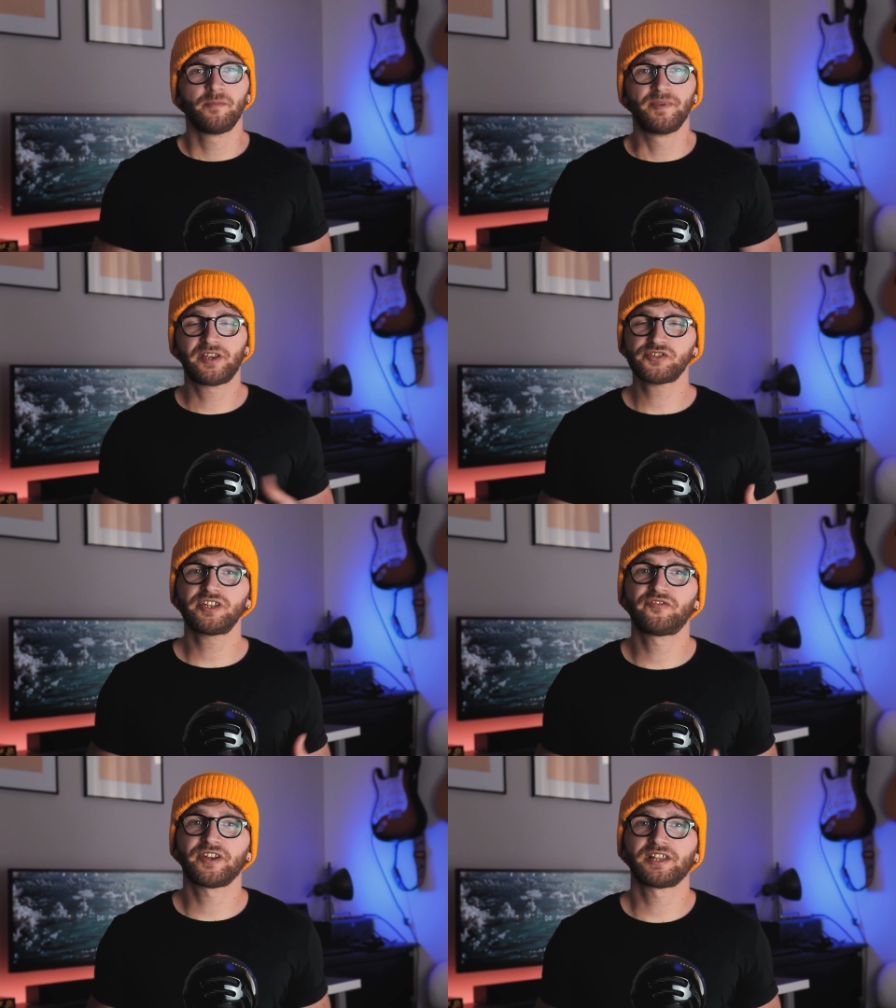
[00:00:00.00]
Because
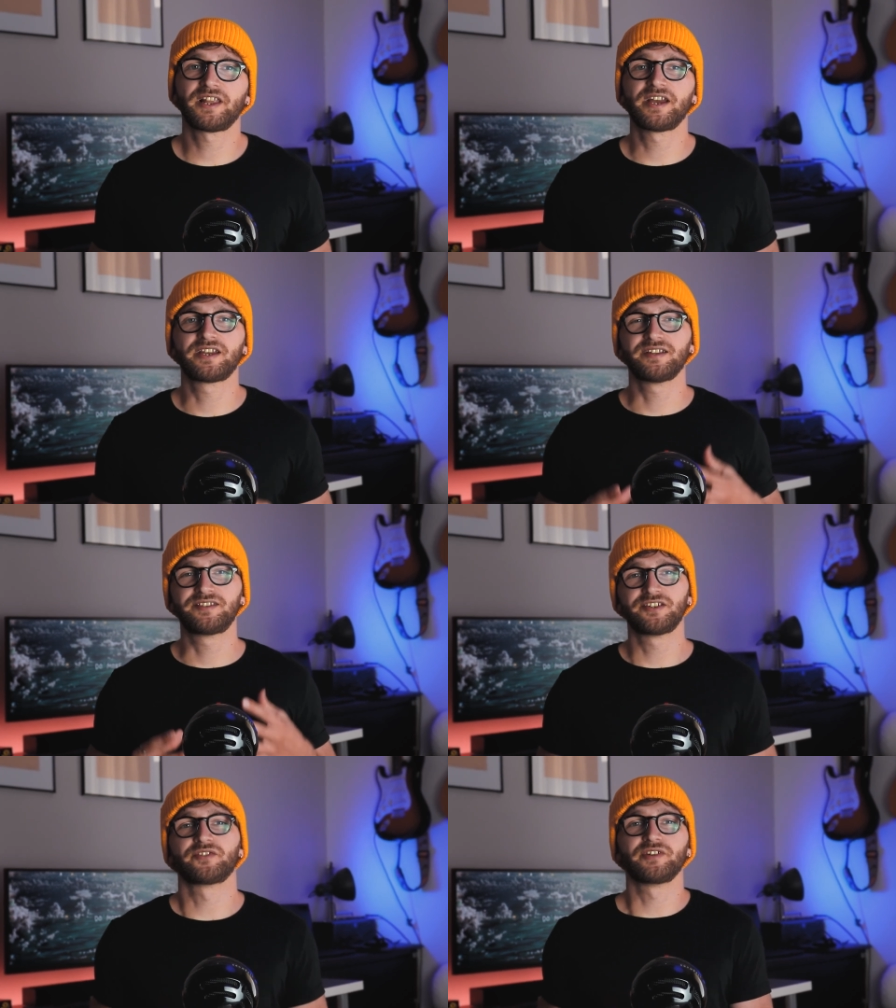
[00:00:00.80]
they felt like it
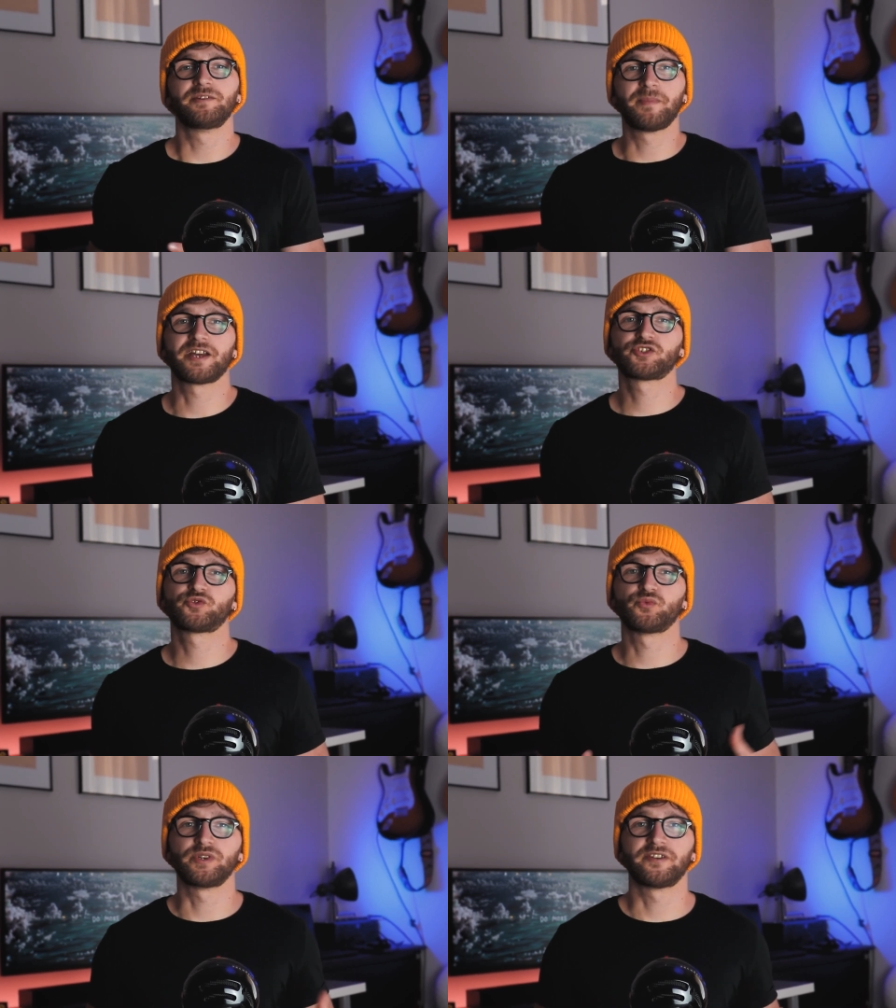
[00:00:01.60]
didn't really
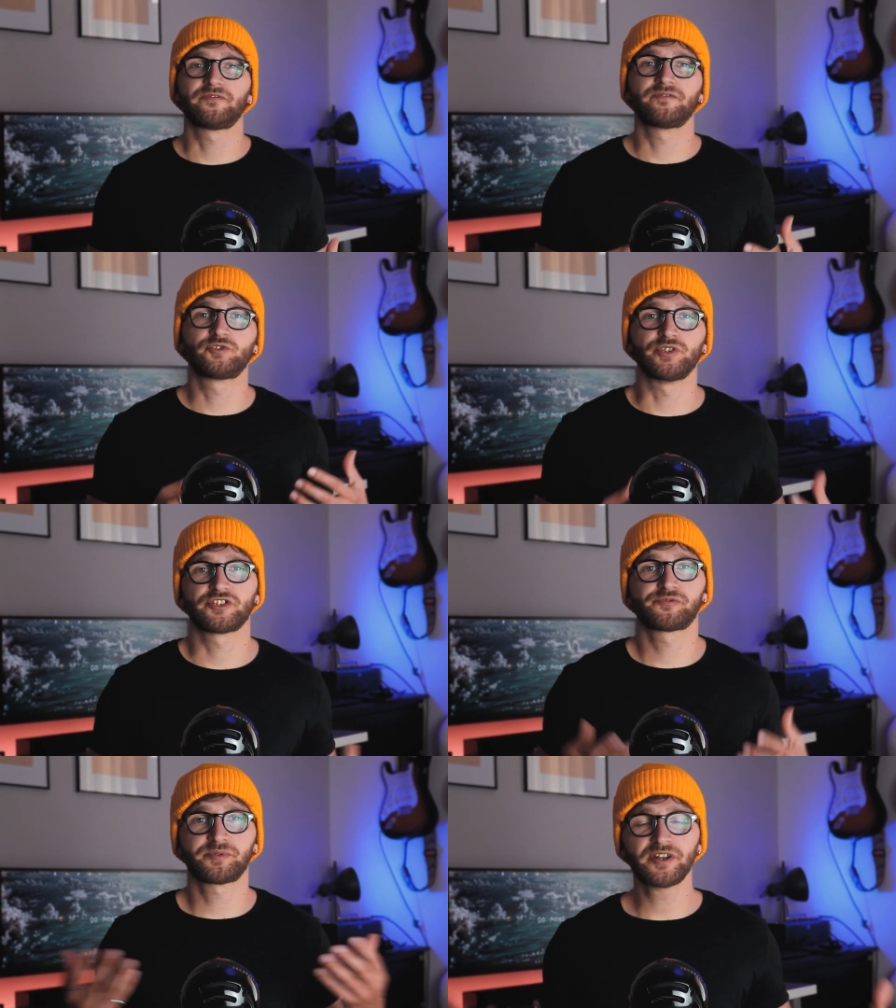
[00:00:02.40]
match with
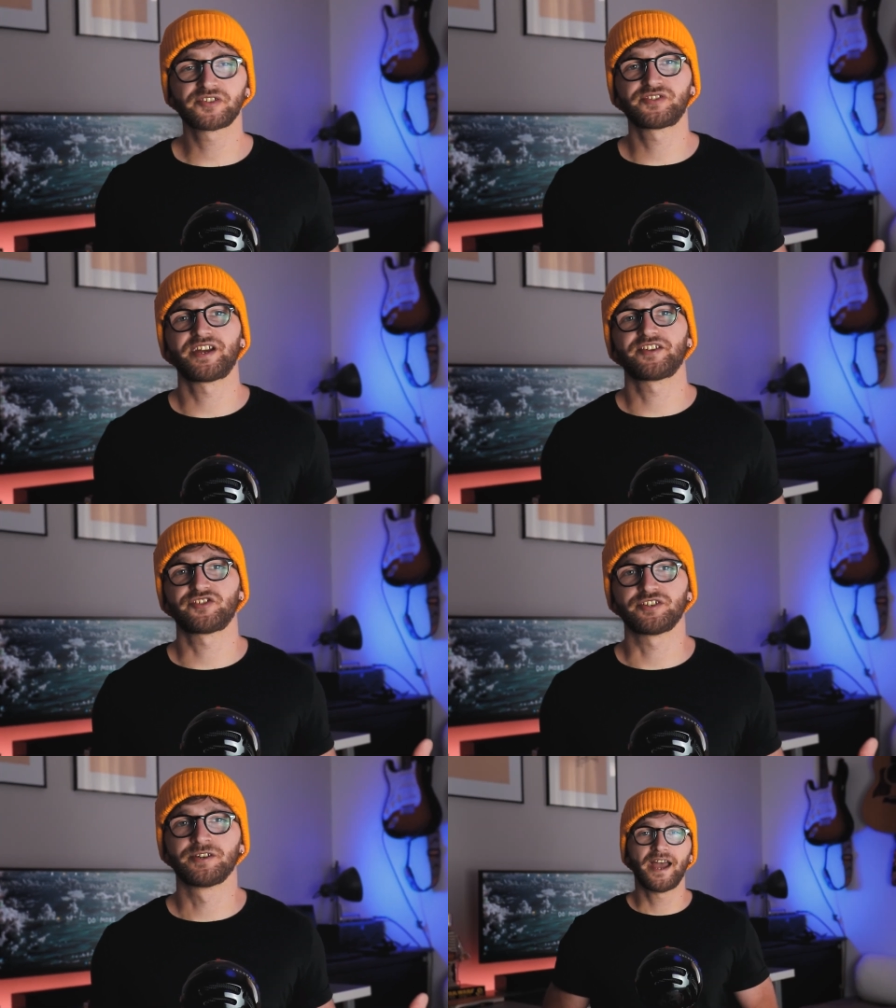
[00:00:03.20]
Twitter's product strategy.